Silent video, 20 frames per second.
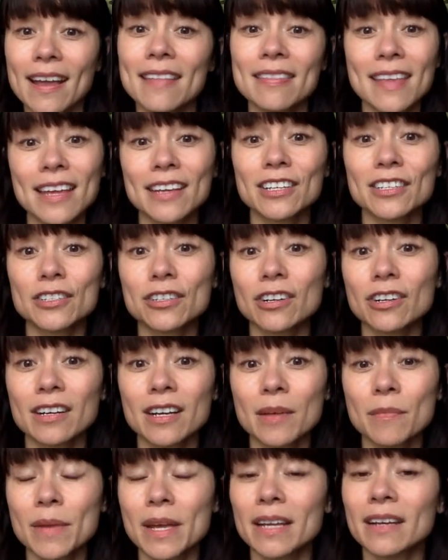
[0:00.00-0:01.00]
and they could turn
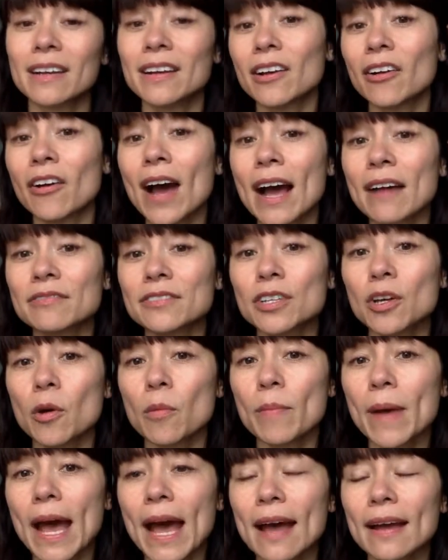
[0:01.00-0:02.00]
him in and he'll have to go
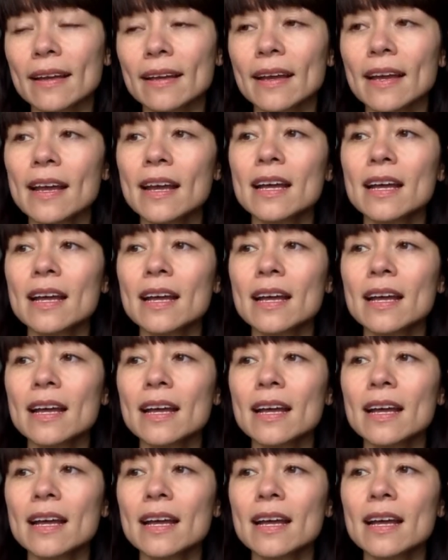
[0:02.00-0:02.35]
back.